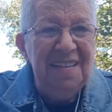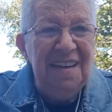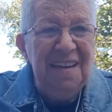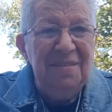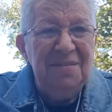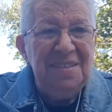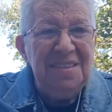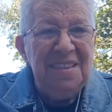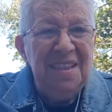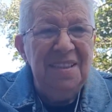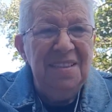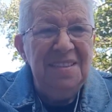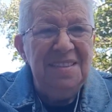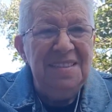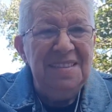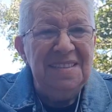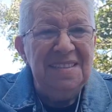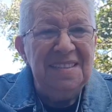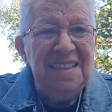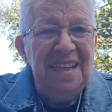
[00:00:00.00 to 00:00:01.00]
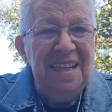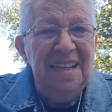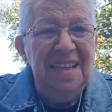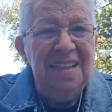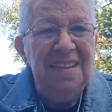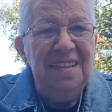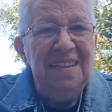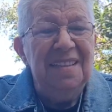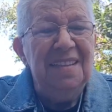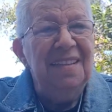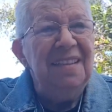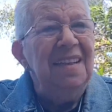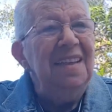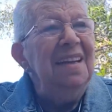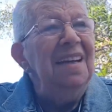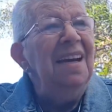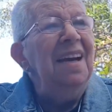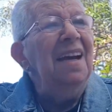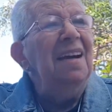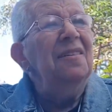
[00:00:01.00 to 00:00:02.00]
I was going to say that
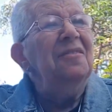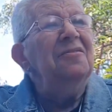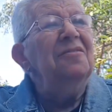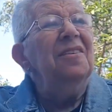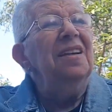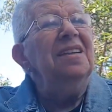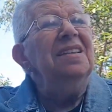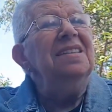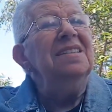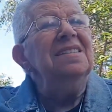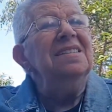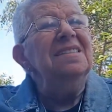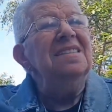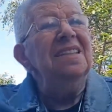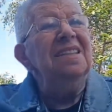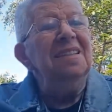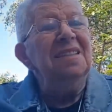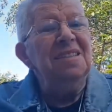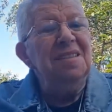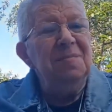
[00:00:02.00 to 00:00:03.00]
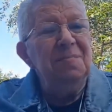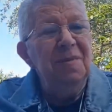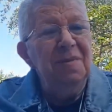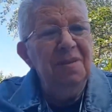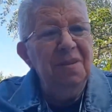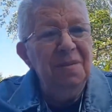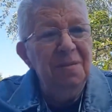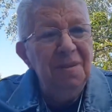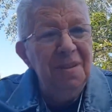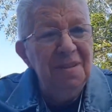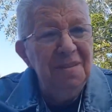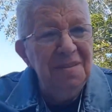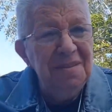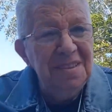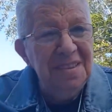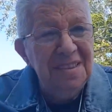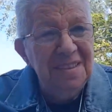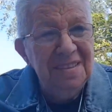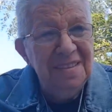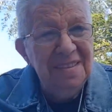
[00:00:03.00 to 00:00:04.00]
our friends in the spirit world,